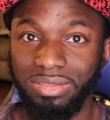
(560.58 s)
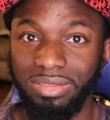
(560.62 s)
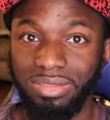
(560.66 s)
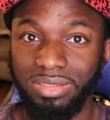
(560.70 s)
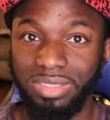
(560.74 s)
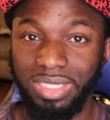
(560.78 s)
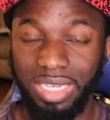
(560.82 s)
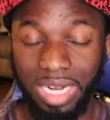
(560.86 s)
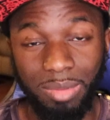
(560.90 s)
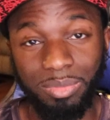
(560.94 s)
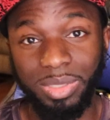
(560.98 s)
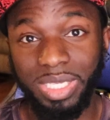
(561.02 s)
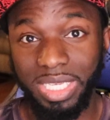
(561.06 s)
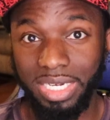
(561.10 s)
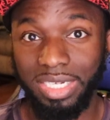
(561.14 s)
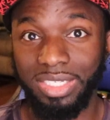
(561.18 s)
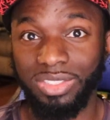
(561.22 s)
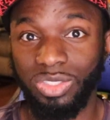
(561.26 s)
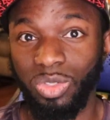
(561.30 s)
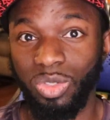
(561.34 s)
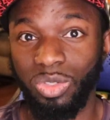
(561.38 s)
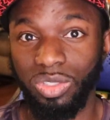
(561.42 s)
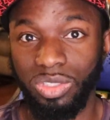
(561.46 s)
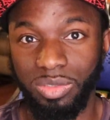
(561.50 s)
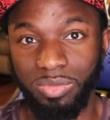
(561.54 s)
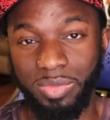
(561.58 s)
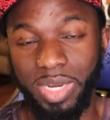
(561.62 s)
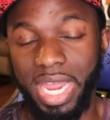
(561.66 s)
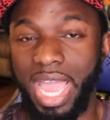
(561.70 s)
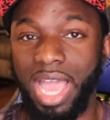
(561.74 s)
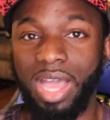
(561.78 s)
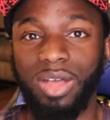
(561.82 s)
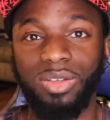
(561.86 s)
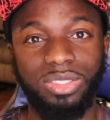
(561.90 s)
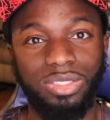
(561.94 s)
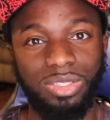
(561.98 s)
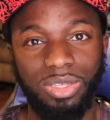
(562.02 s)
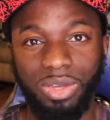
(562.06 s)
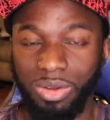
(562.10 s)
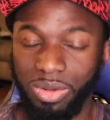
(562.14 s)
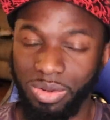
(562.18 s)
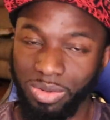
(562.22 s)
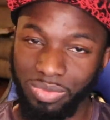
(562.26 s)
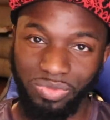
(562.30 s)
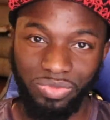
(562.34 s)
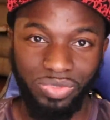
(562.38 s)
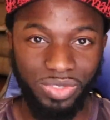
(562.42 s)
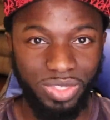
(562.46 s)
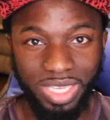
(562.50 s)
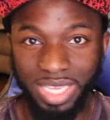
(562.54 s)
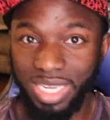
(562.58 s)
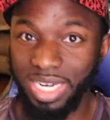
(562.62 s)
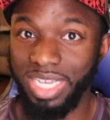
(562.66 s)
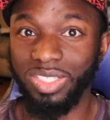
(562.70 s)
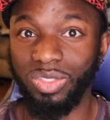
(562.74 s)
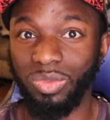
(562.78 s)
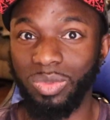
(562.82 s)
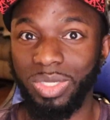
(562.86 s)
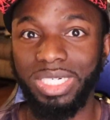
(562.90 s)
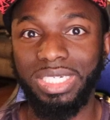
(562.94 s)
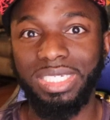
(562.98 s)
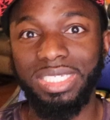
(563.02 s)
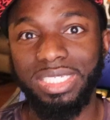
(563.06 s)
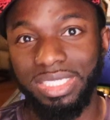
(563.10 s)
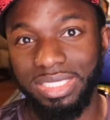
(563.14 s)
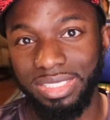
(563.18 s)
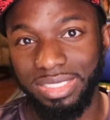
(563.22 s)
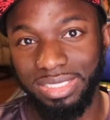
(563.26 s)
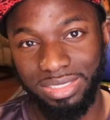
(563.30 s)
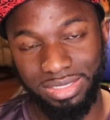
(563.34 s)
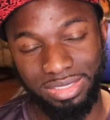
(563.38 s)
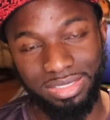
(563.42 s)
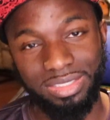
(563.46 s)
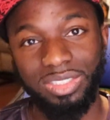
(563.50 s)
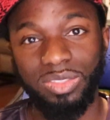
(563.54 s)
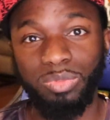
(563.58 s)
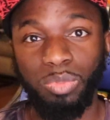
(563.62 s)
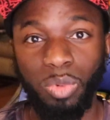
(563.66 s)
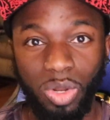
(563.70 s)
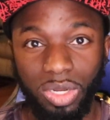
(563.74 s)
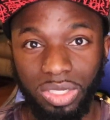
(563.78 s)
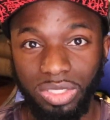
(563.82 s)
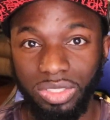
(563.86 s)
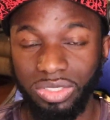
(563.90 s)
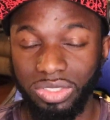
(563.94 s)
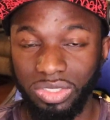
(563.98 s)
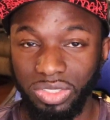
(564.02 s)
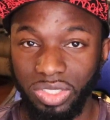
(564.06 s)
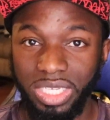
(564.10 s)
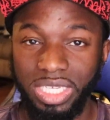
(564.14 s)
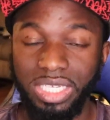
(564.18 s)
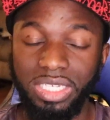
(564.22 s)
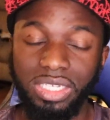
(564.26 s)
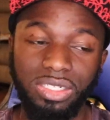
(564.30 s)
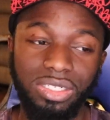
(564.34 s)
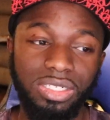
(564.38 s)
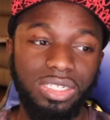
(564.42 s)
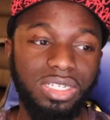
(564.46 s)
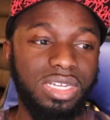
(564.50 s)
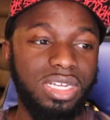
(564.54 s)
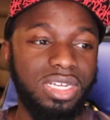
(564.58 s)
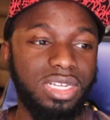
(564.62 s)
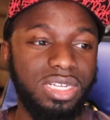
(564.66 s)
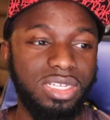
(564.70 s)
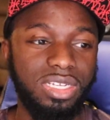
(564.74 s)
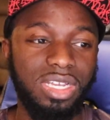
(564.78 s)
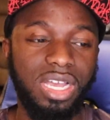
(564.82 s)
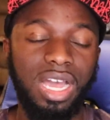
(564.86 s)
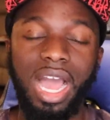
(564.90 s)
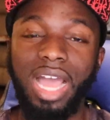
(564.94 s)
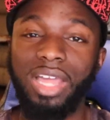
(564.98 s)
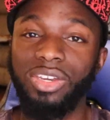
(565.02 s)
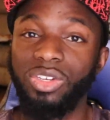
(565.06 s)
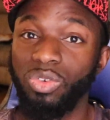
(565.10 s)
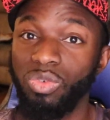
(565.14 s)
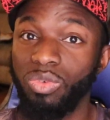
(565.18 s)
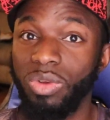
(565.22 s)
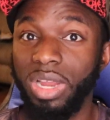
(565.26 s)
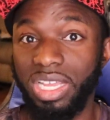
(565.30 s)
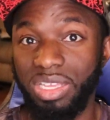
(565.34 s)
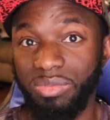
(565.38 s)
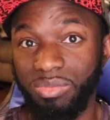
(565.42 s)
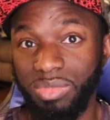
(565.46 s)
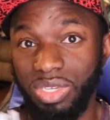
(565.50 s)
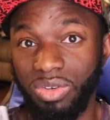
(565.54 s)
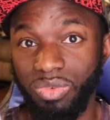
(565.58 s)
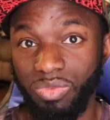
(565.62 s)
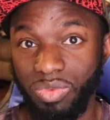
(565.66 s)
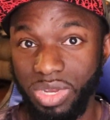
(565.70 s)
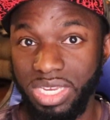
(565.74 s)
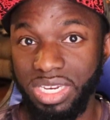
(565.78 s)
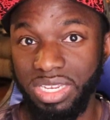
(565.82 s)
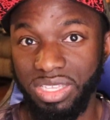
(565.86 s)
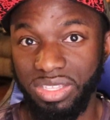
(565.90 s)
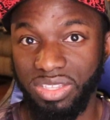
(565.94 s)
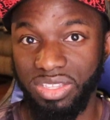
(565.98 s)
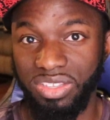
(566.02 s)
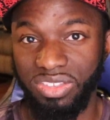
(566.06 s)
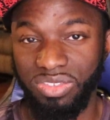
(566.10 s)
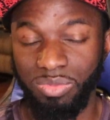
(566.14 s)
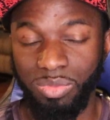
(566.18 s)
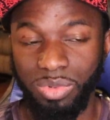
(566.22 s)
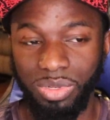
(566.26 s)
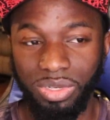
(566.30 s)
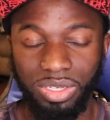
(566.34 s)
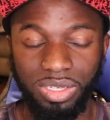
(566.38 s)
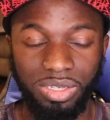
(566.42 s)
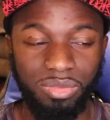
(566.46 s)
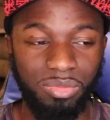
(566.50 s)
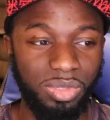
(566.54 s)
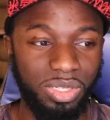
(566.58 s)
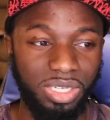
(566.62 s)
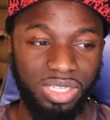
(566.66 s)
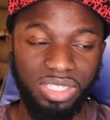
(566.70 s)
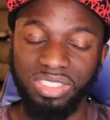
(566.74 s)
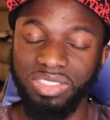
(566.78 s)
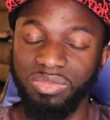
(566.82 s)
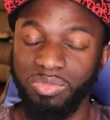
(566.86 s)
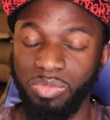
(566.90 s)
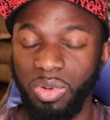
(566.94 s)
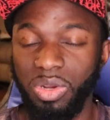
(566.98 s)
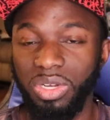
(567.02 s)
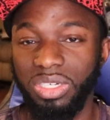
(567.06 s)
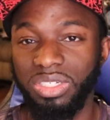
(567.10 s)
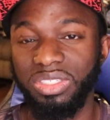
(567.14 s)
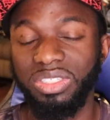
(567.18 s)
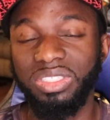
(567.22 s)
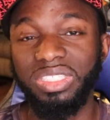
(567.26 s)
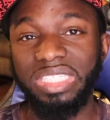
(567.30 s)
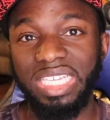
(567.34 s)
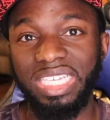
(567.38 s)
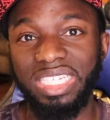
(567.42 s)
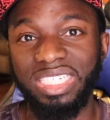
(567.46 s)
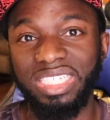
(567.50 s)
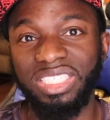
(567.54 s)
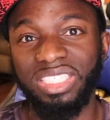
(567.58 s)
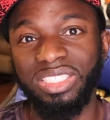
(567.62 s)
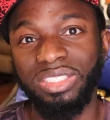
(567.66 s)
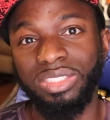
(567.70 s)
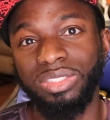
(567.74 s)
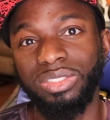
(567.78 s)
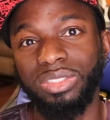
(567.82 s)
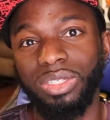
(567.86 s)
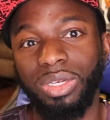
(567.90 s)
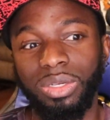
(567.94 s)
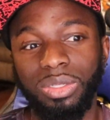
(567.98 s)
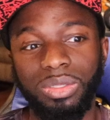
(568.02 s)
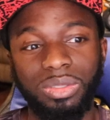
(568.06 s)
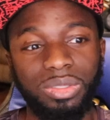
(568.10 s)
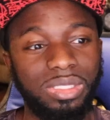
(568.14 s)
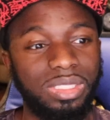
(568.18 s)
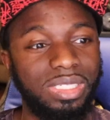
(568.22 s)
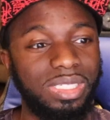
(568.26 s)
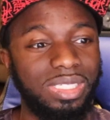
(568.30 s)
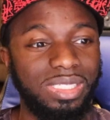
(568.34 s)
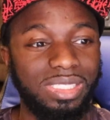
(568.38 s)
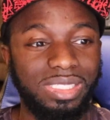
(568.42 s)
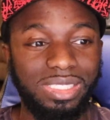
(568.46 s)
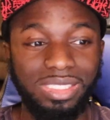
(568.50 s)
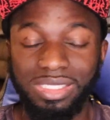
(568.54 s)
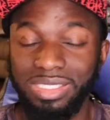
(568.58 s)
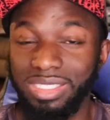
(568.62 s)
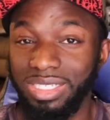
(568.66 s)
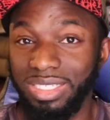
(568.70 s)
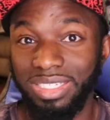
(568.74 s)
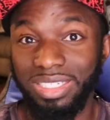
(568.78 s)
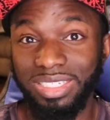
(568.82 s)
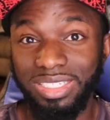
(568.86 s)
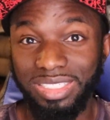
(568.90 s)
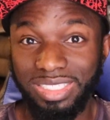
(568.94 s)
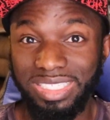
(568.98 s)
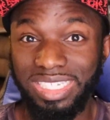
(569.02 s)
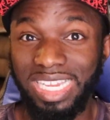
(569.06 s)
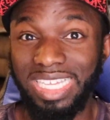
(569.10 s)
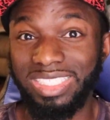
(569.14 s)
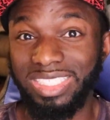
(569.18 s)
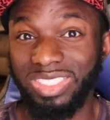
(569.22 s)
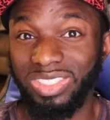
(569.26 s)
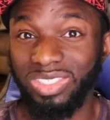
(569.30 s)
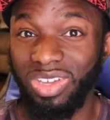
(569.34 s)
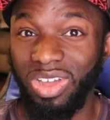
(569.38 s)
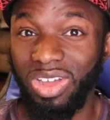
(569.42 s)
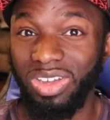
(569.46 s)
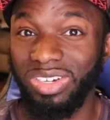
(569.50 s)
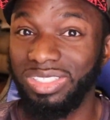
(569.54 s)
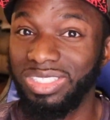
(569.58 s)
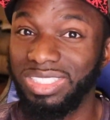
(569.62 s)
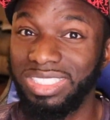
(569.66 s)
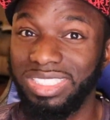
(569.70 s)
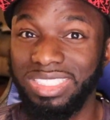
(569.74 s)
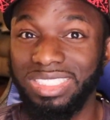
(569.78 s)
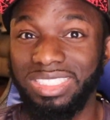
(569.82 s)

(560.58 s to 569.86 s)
and I'm getting to them now, so it is what it is. Spoilers are here. I do recommend reading this book, but spoilers in here. So it looks like the daughter's